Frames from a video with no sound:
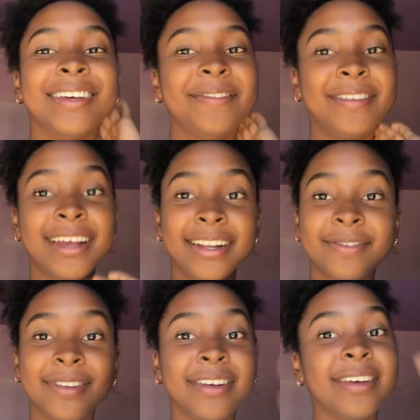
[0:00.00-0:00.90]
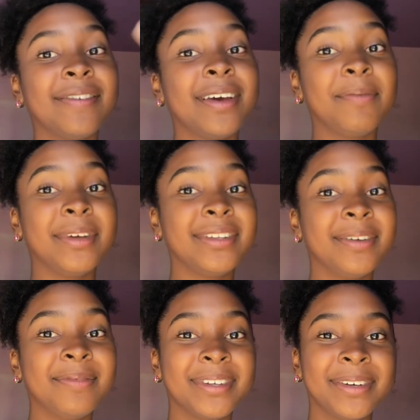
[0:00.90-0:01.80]
if you like this video, give it a big
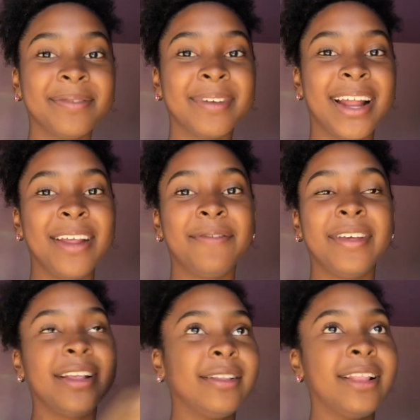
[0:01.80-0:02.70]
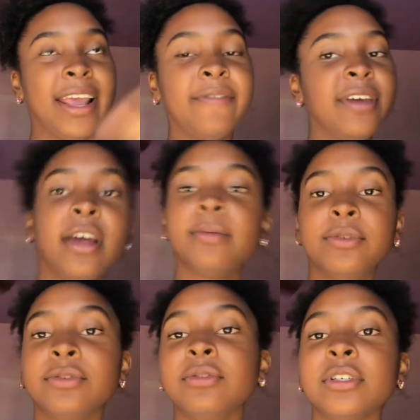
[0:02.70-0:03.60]
thumbs up, and if it helped
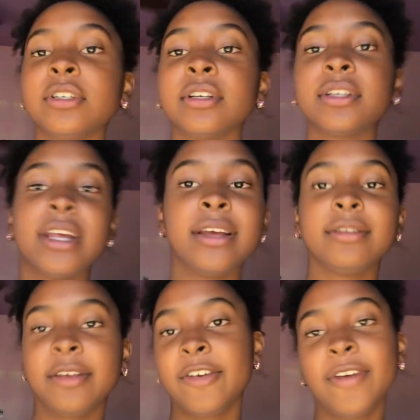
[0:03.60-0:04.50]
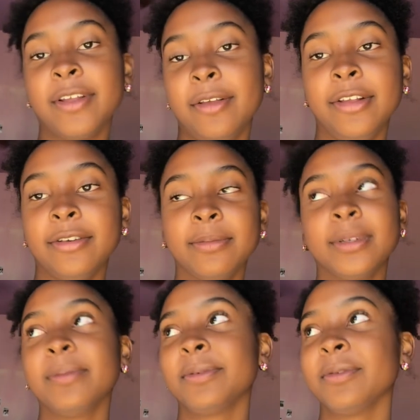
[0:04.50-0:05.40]
you, just like give it a big thumbs
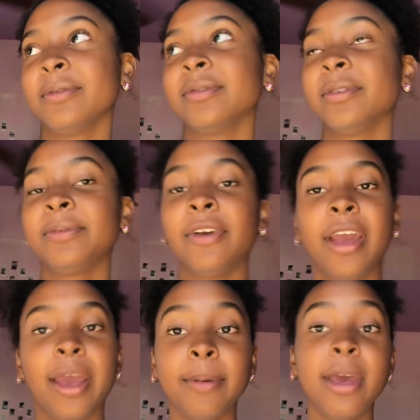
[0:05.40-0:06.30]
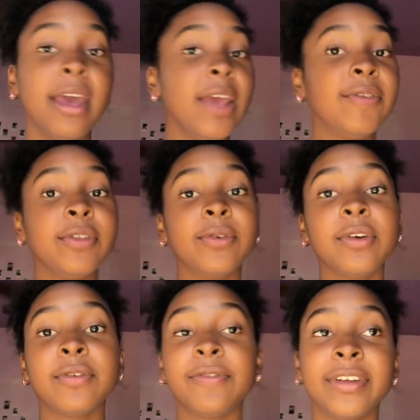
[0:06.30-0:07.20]
up, you know, subscribe. If you know
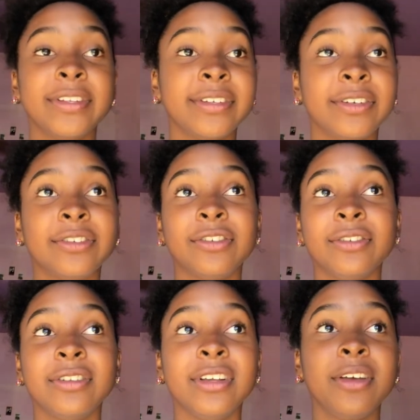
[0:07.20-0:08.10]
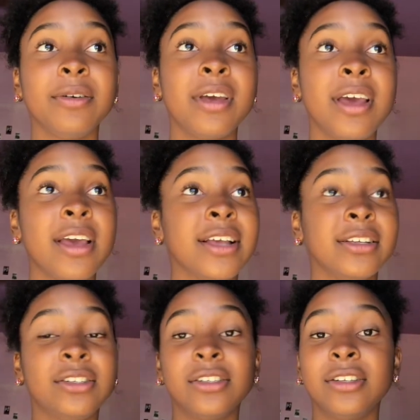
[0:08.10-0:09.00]
your friends are struggling because
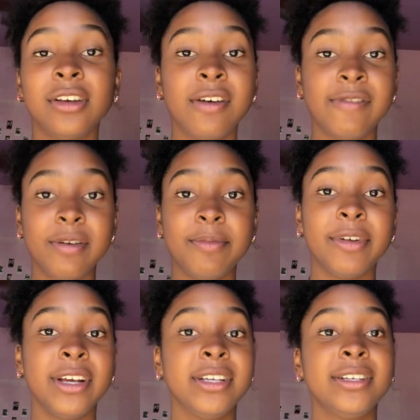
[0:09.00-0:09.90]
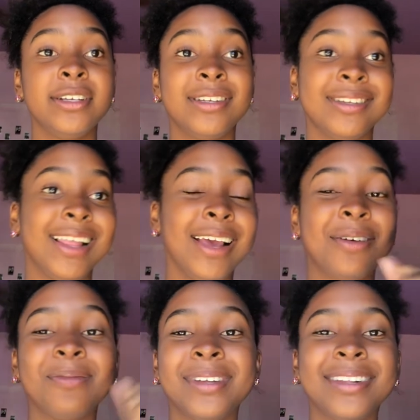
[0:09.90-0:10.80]
they just took off their braces, like
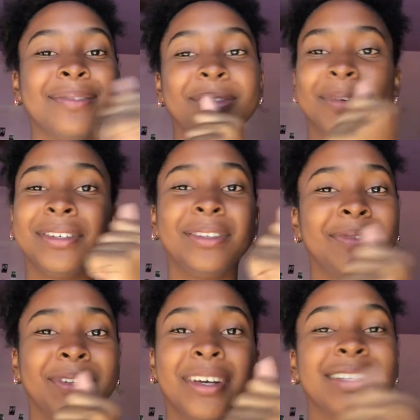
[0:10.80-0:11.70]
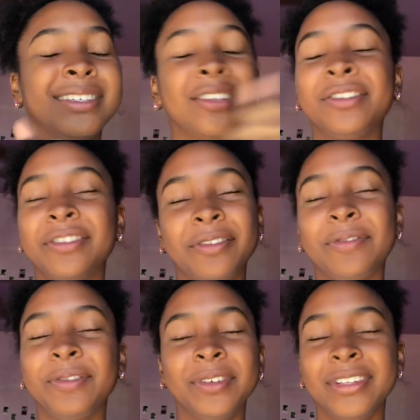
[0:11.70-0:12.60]
come tell them to watch this video, because it's a struggle
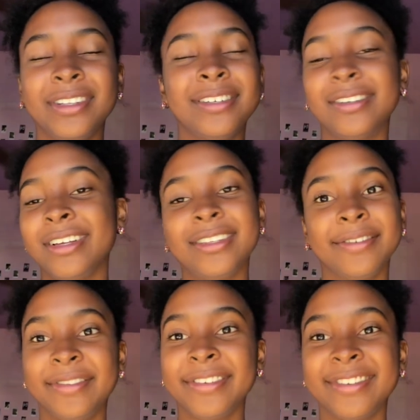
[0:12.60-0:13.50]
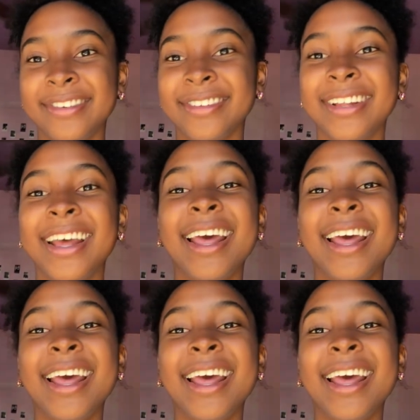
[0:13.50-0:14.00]
for real. It's a real struggle.